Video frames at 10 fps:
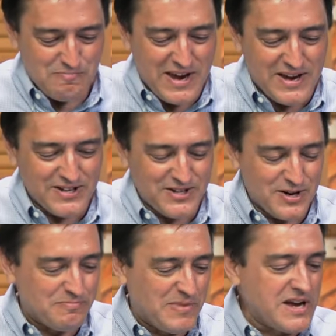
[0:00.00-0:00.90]
be good to
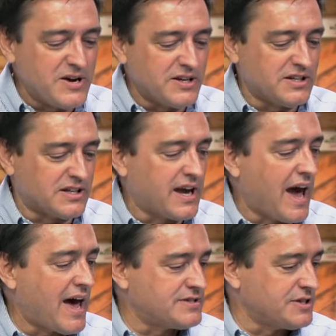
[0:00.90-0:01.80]
you, be good to the
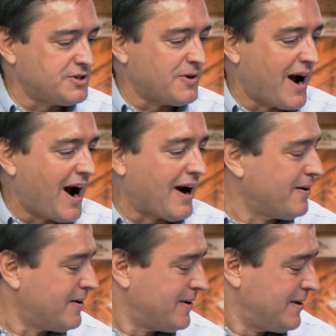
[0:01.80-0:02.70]
guys that you hire.